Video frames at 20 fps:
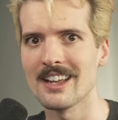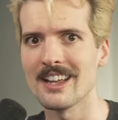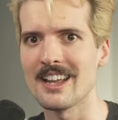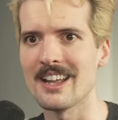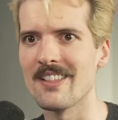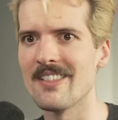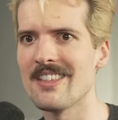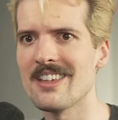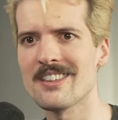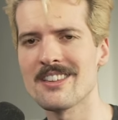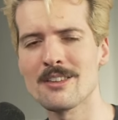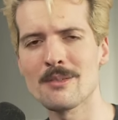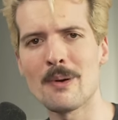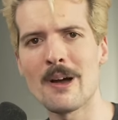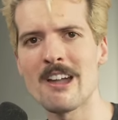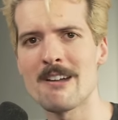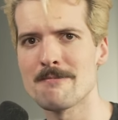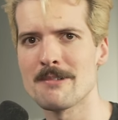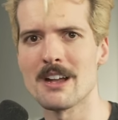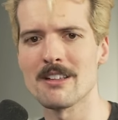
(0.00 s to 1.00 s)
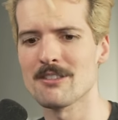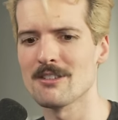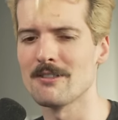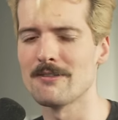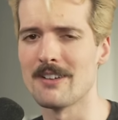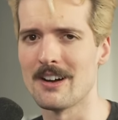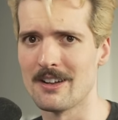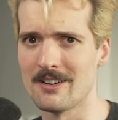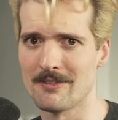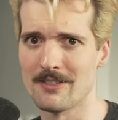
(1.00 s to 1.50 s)
And this is why I'm not so
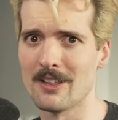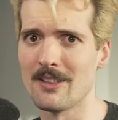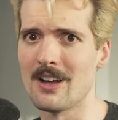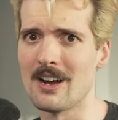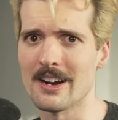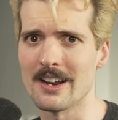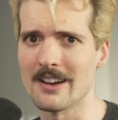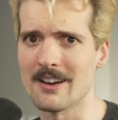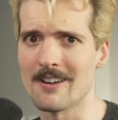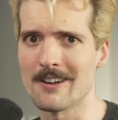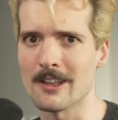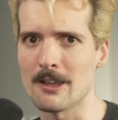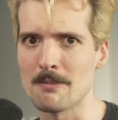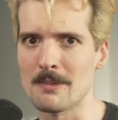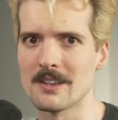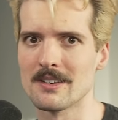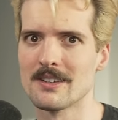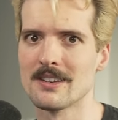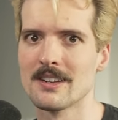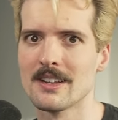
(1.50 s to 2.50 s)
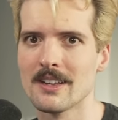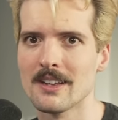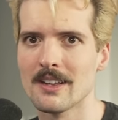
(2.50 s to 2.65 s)
fond of the lock in argument.